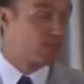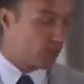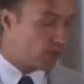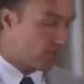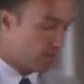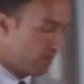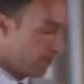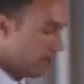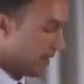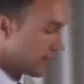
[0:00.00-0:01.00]
So
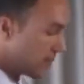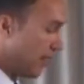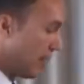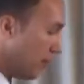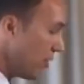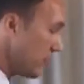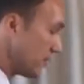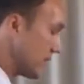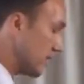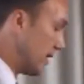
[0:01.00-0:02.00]
that's my
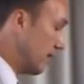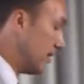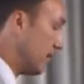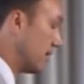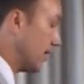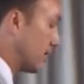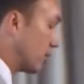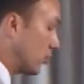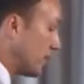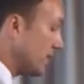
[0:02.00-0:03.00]
hypothesis then, that
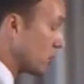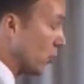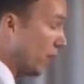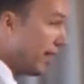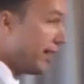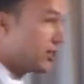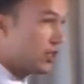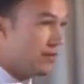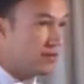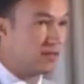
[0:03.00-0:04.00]
the reason why
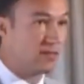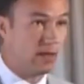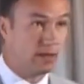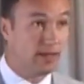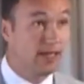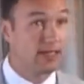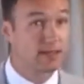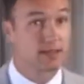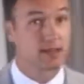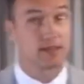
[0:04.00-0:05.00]
Jevons and
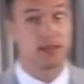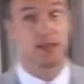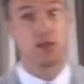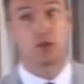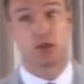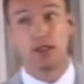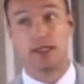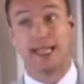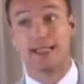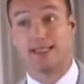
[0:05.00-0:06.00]
Walras, who
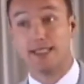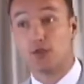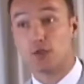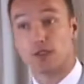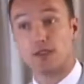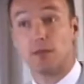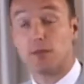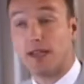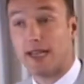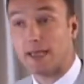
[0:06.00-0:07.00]
certainly had an interest in
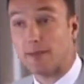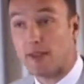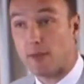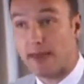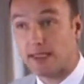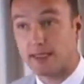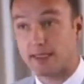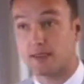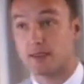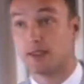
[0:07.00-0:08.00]
applying
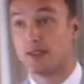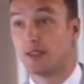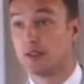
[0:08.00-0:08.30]
mathematics